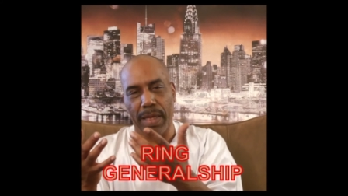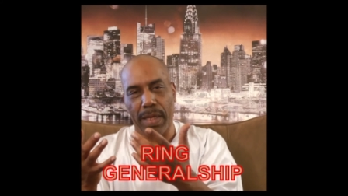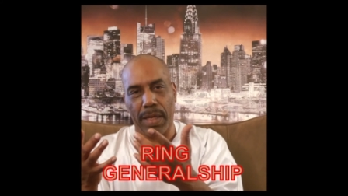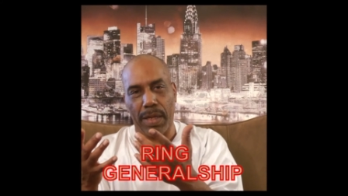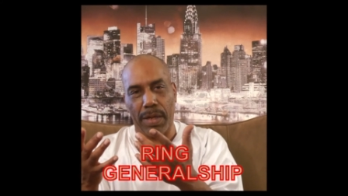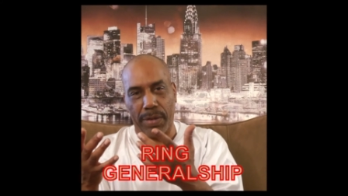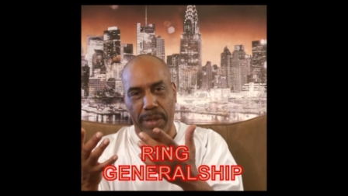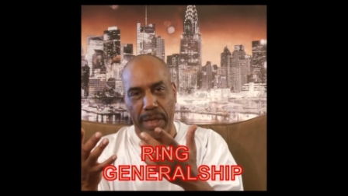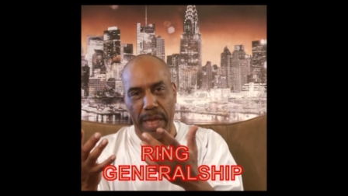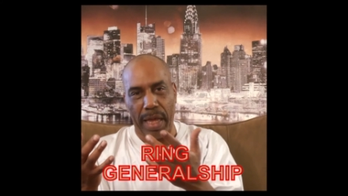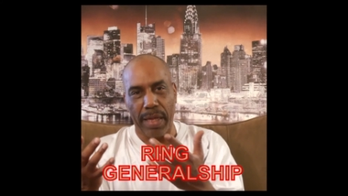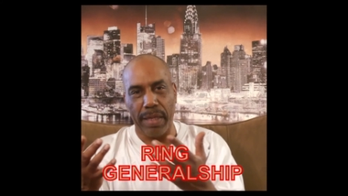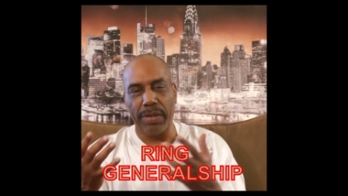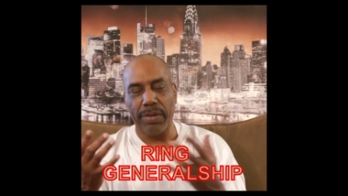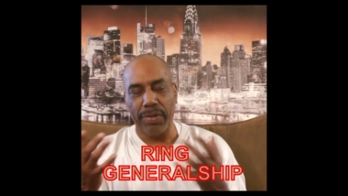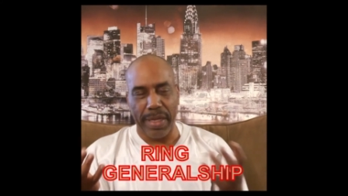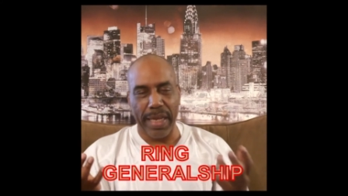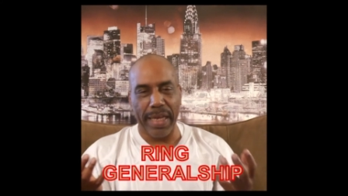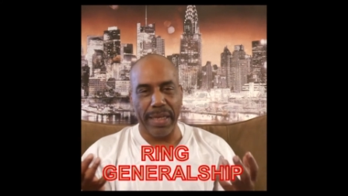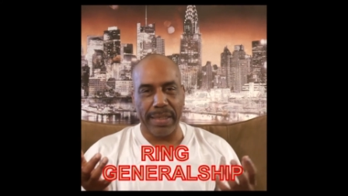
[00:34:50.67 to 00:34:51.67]
Okay,
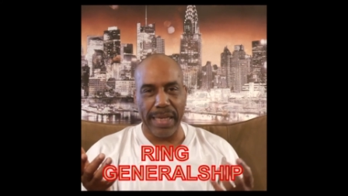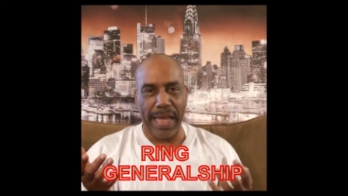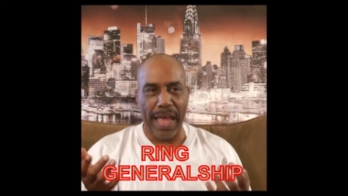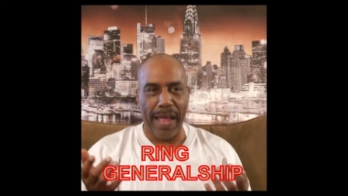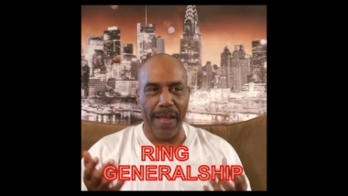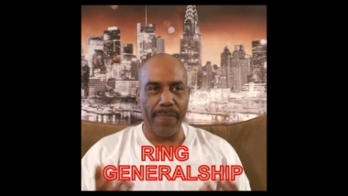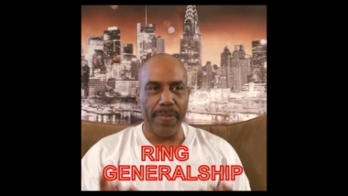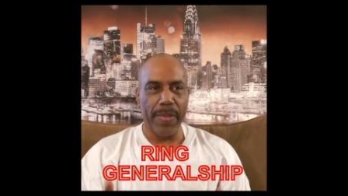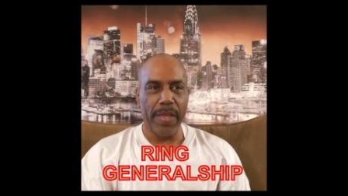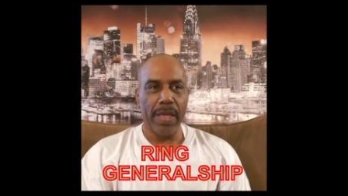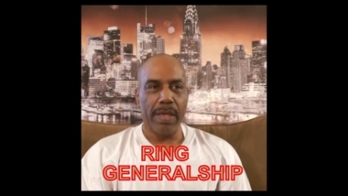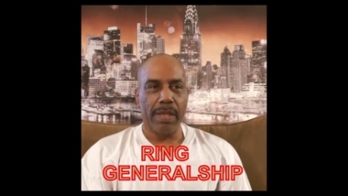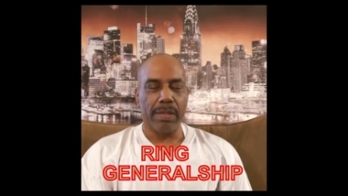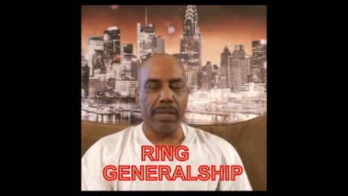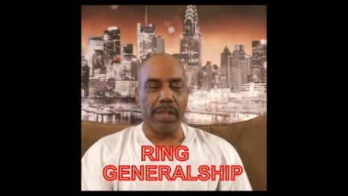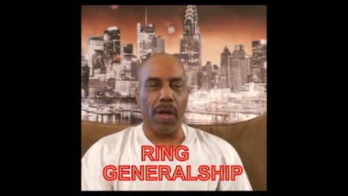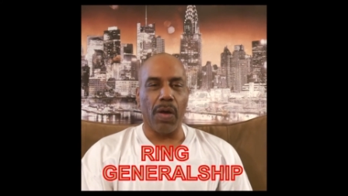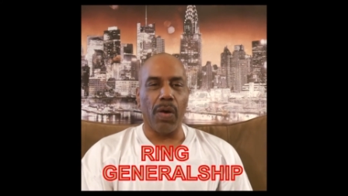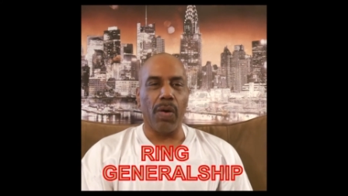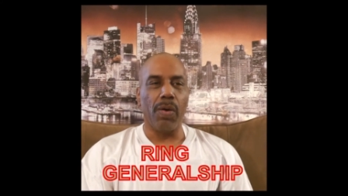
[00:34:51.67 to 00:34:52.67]
you get that?
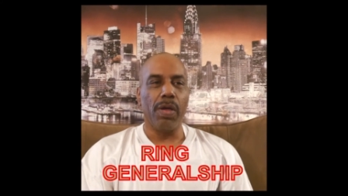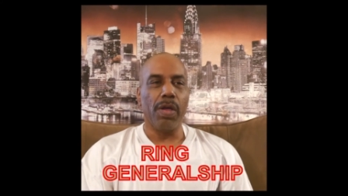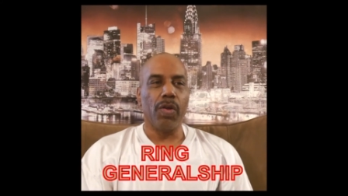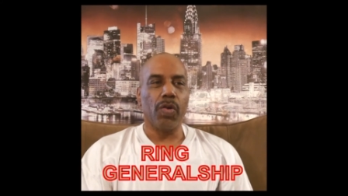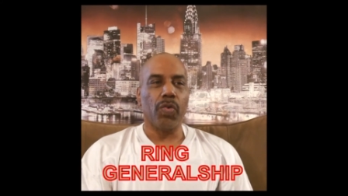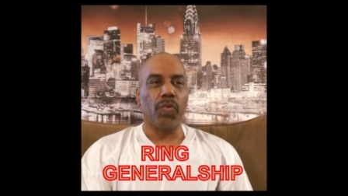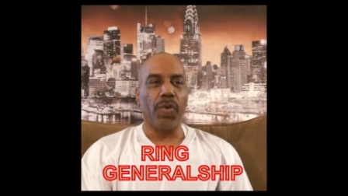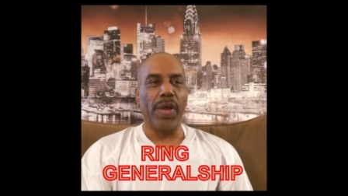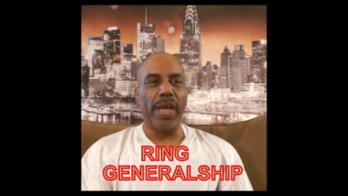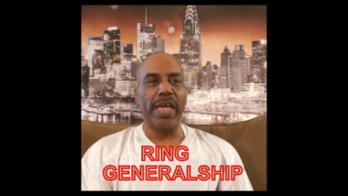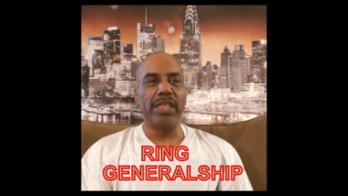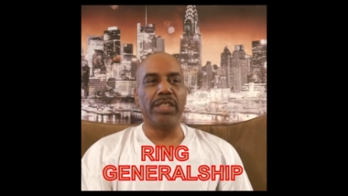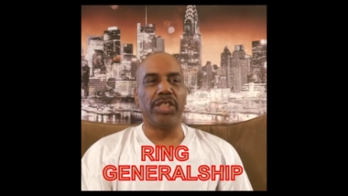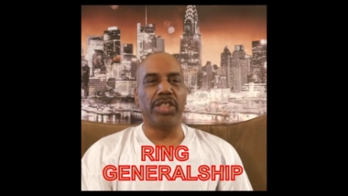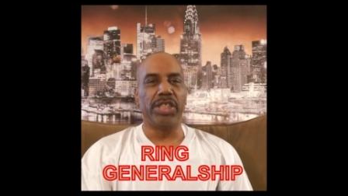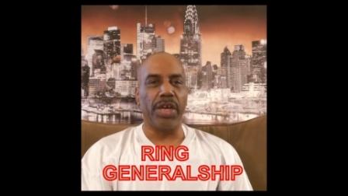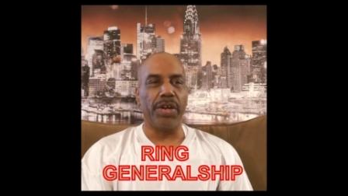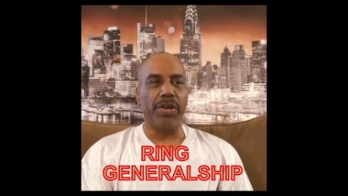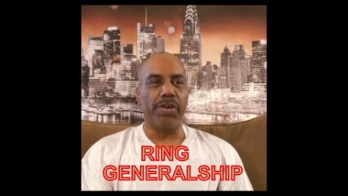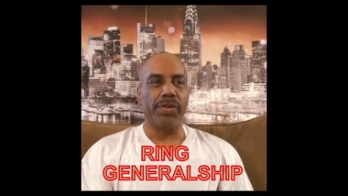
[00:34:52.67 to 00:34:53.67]
So ring
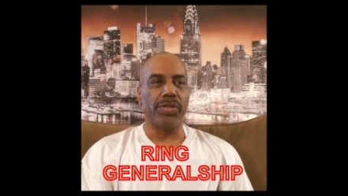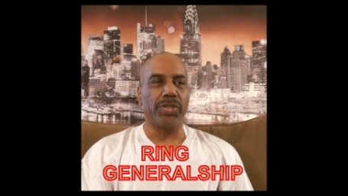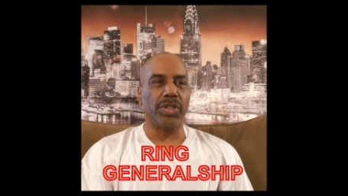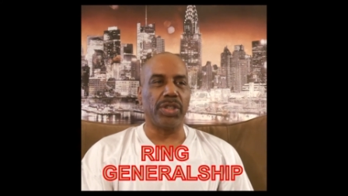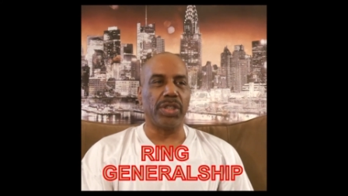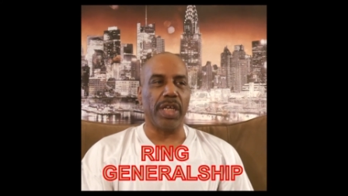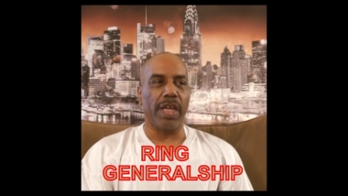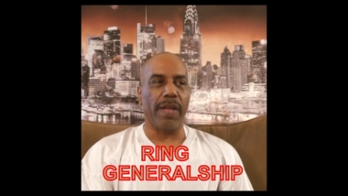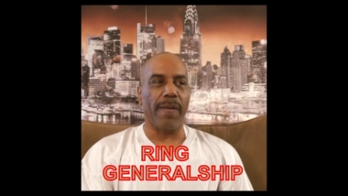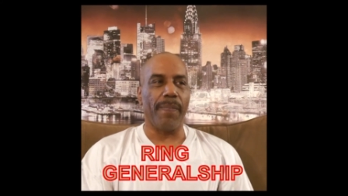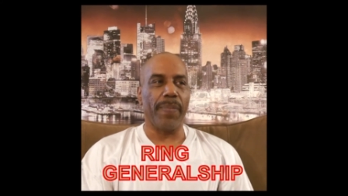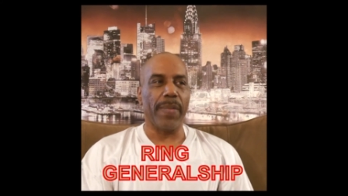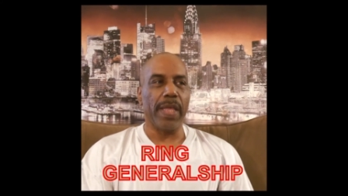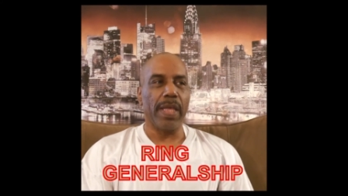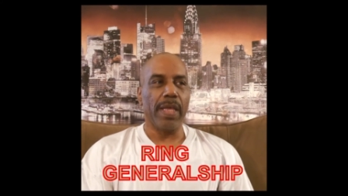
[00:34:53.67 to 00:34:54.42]
generalship